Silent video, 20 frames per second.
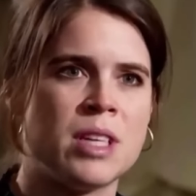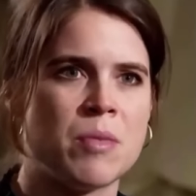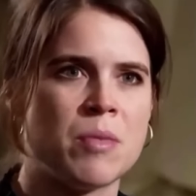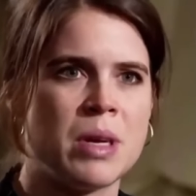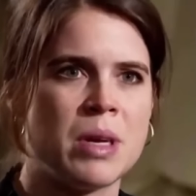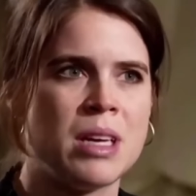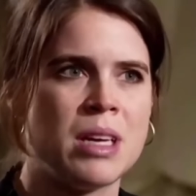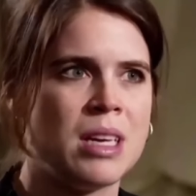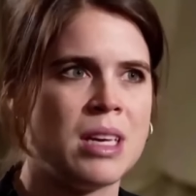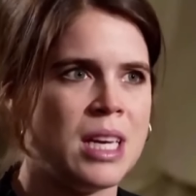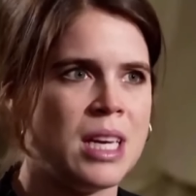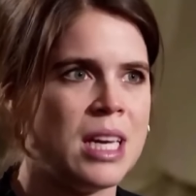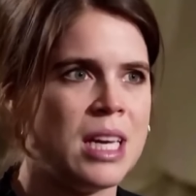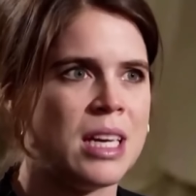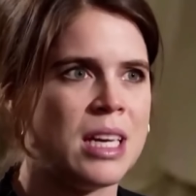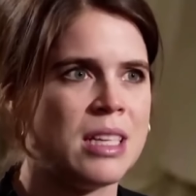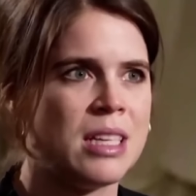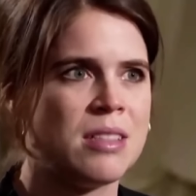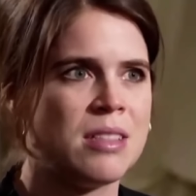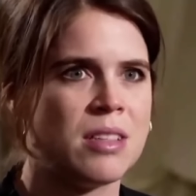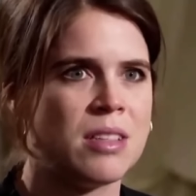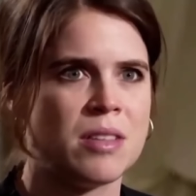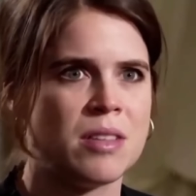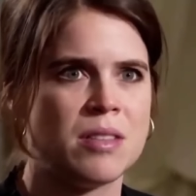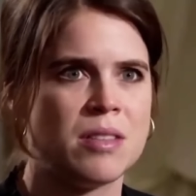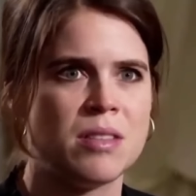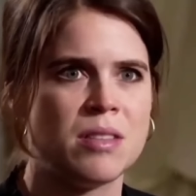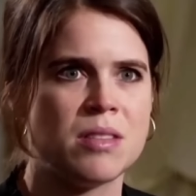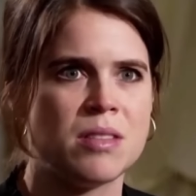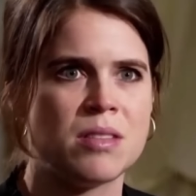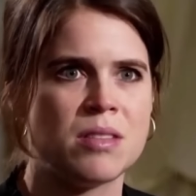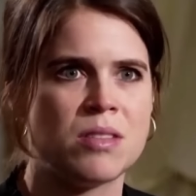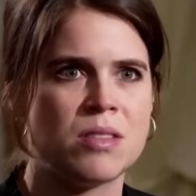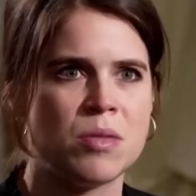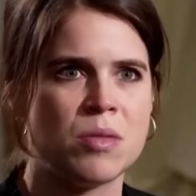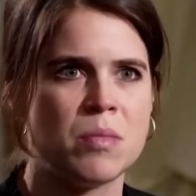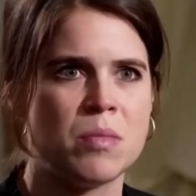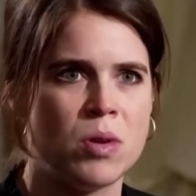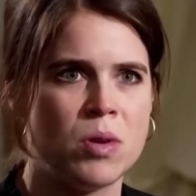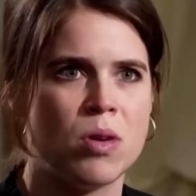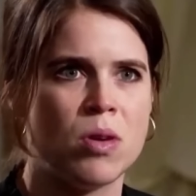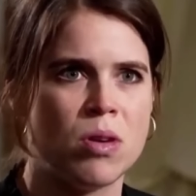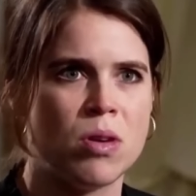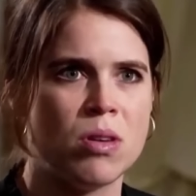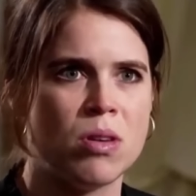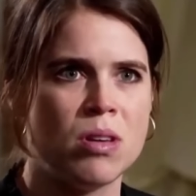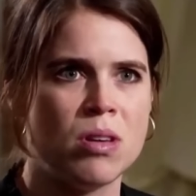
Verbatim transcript: At the heart of this farce lies an